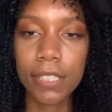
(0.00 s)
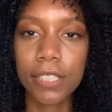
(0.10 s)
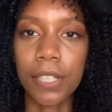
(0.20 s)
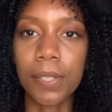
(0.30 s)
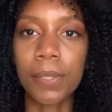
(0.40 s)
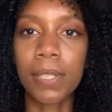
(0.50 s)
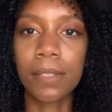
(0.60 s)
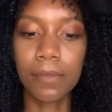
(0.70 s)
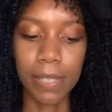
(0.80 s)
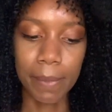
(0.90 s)
So
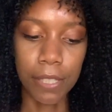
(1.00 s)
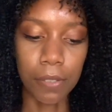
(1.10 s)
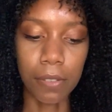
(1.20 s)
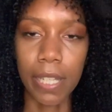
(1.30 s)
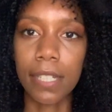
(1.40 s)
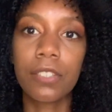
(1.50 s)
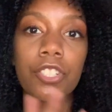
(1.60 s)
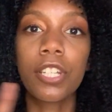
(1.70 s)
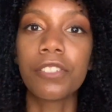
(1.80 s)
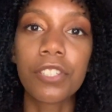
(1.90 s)
with my whole like
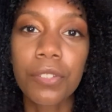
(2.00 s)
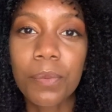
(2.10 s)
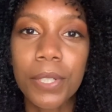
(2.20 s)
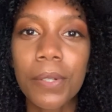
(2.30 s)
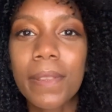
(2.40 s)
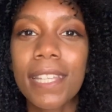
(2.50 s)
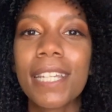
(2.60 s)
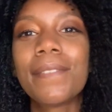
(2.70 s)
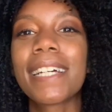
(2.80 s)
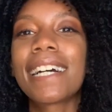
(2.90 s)
changing the world
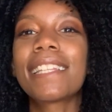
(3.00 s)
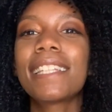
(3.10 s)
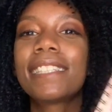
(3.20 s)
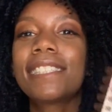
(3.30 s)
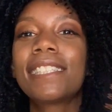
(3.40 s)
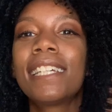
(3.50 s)
theme, I got this